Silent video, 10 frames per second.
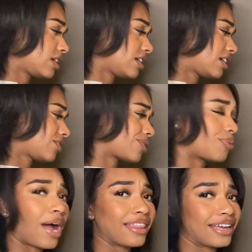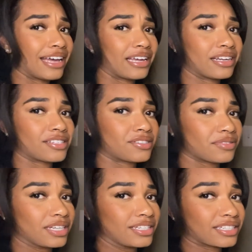I don't know why they had us do
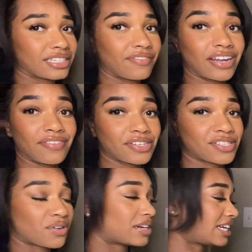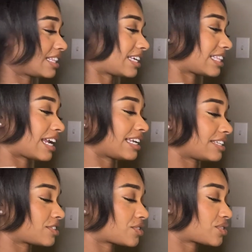this because I've never sewn anything that I needed
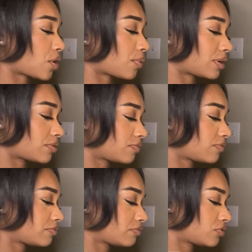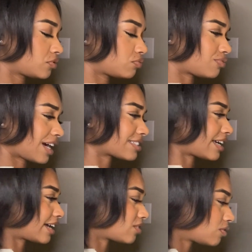to sew in a
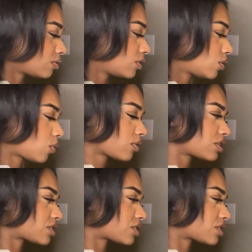rectangle or this